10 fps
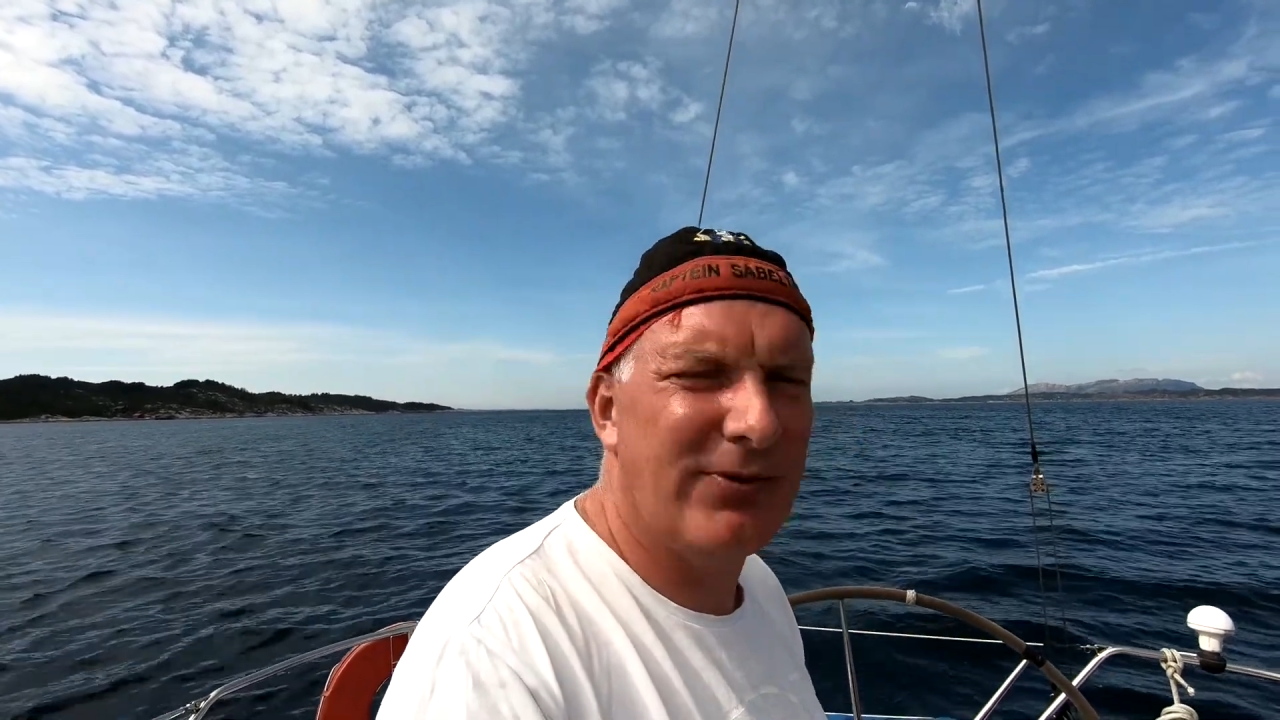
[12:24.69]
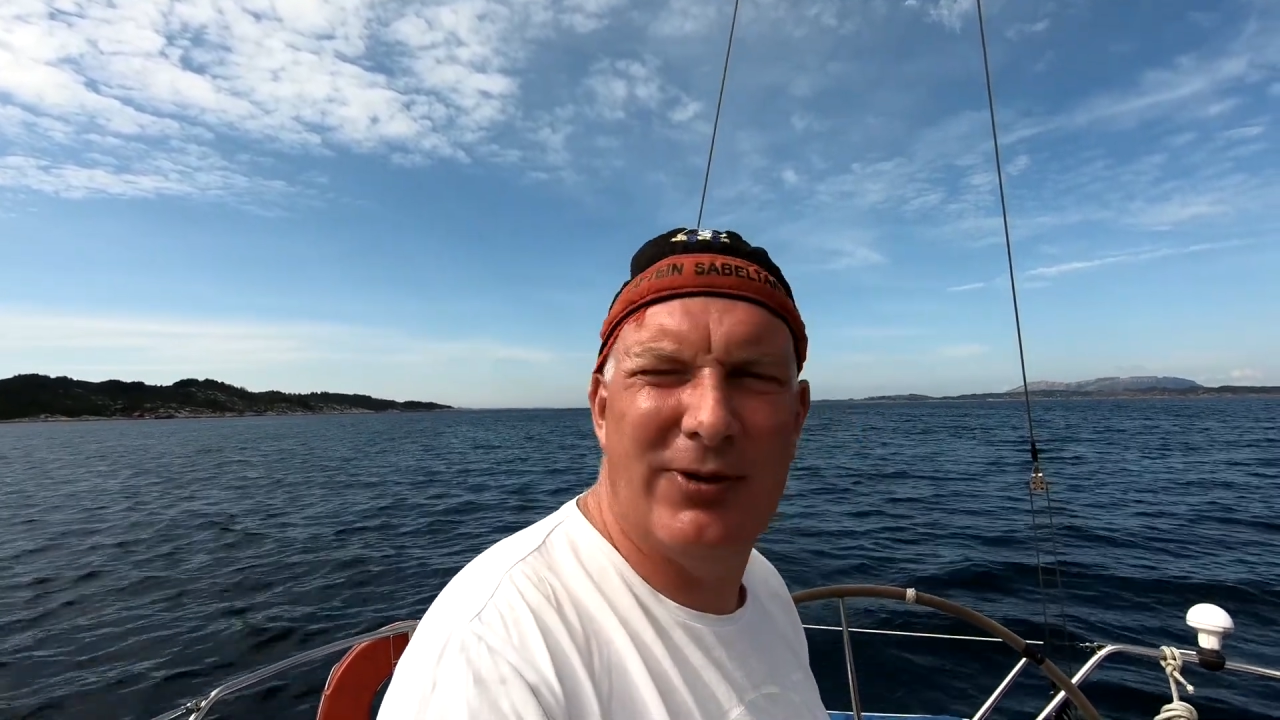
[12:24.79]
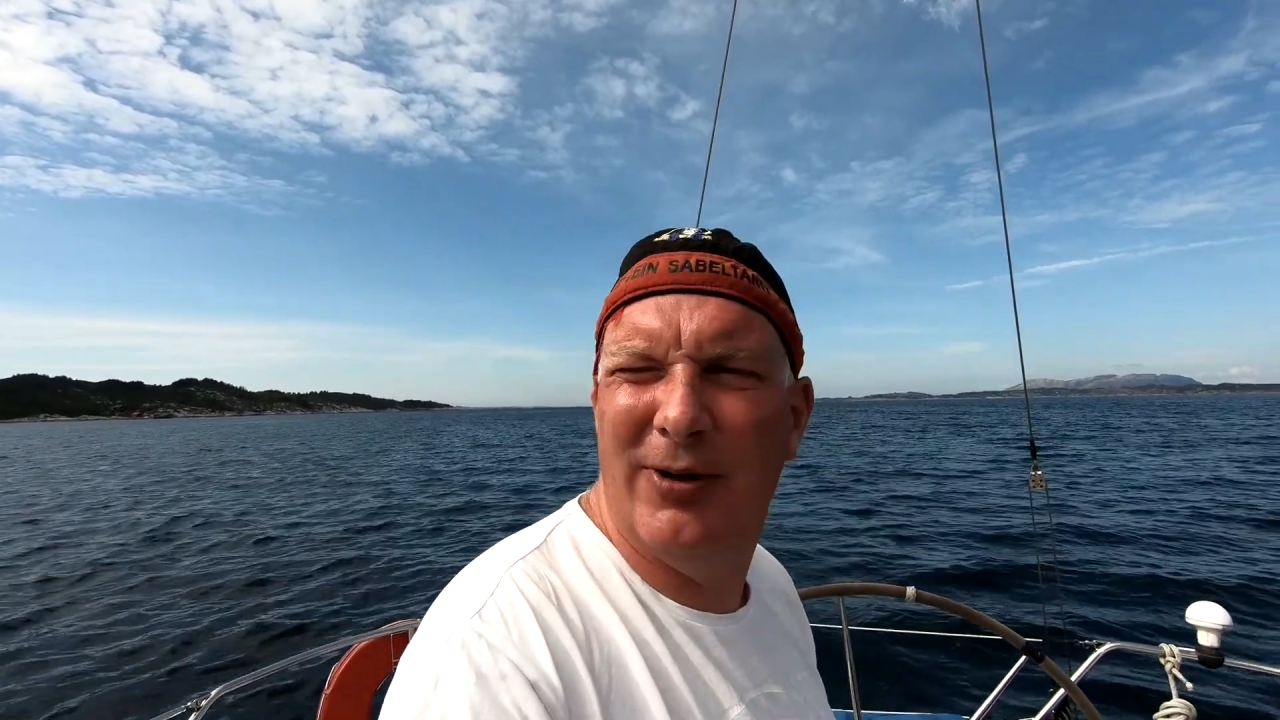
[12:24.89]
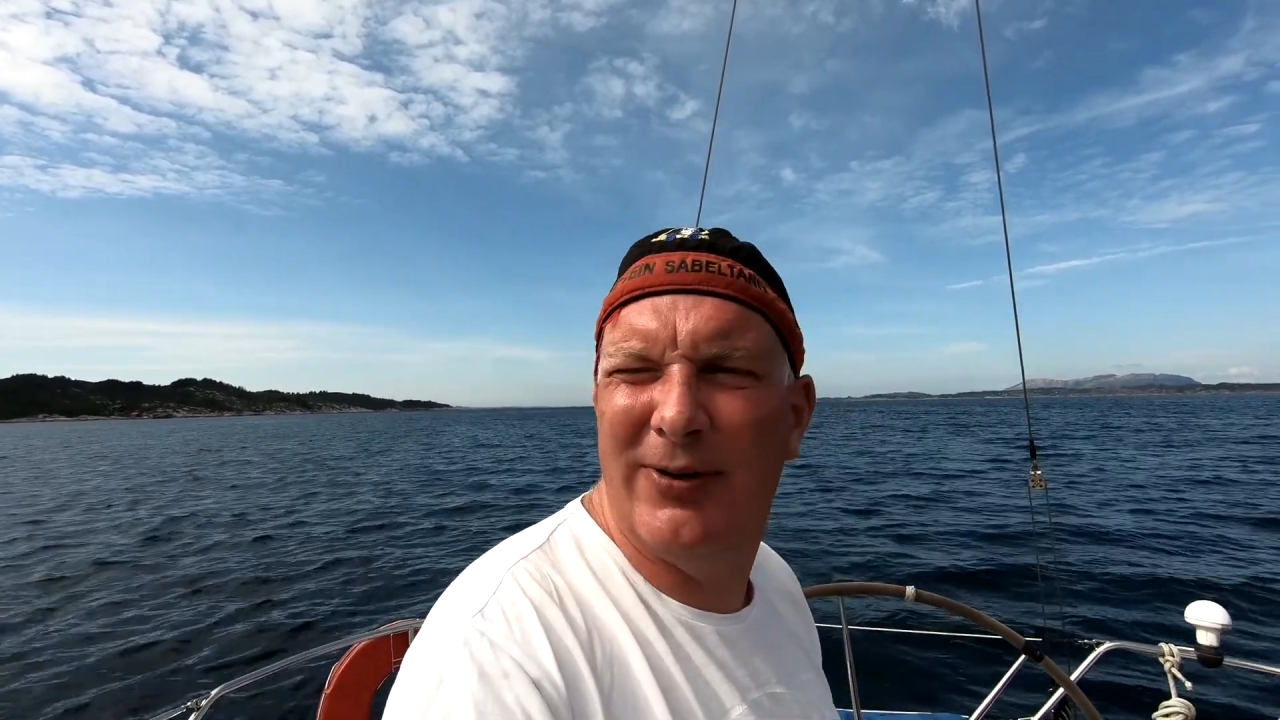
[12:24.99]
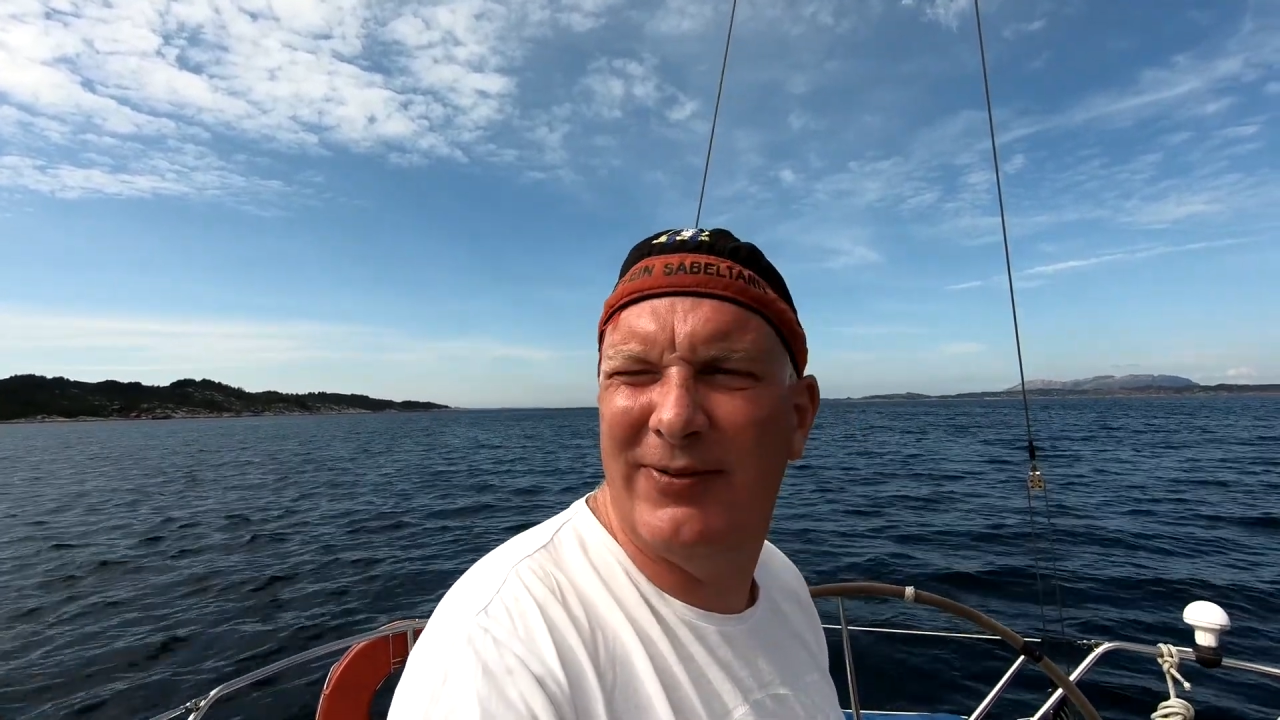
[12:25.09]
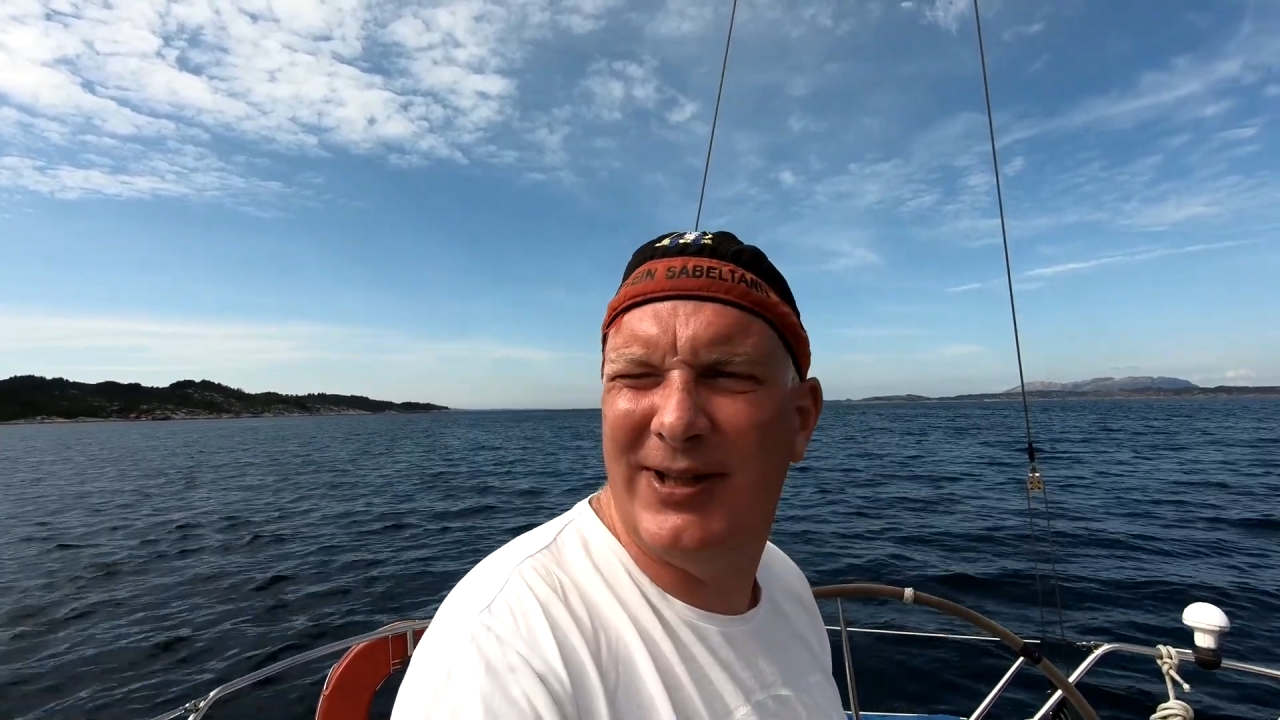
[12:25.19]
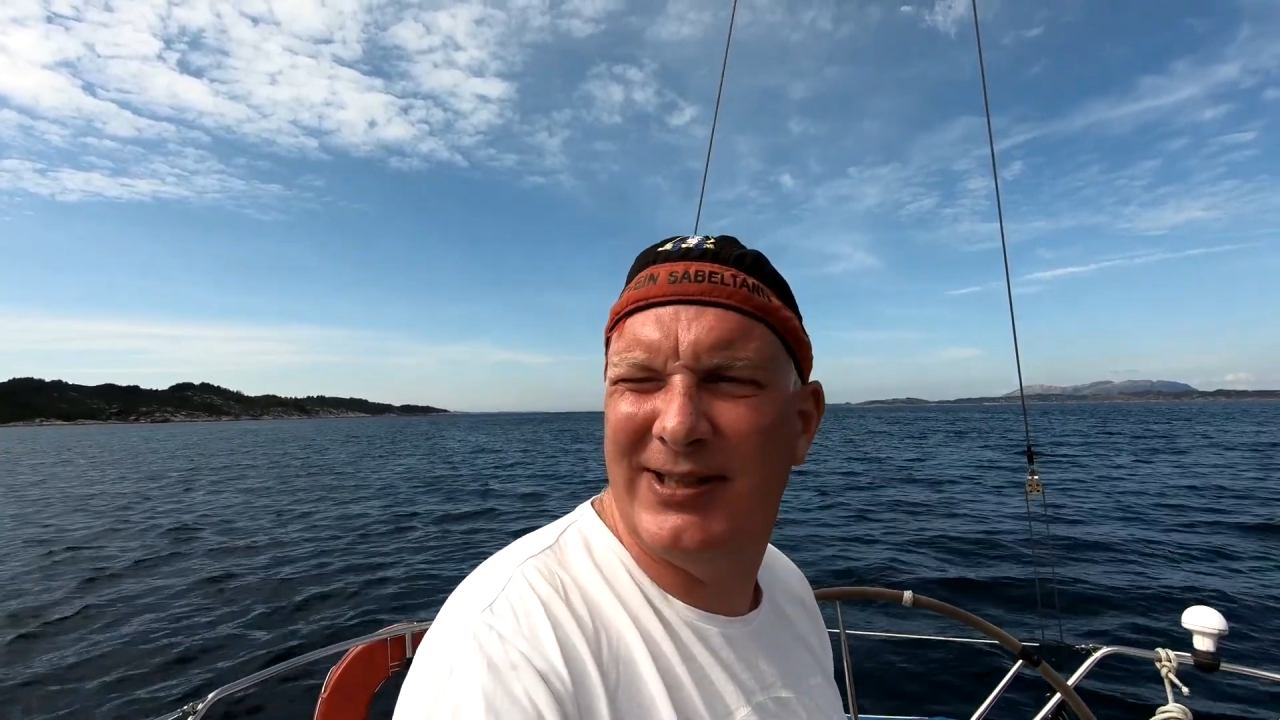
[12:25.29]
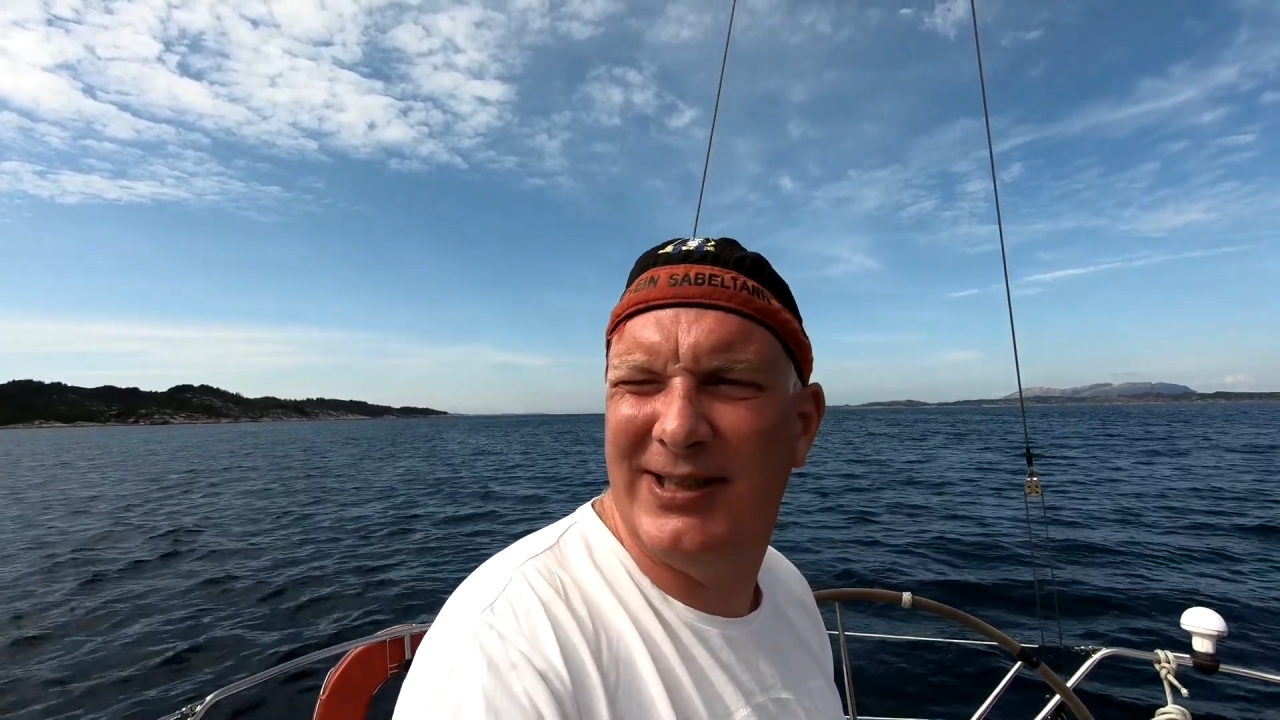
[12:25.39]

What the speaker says: know if this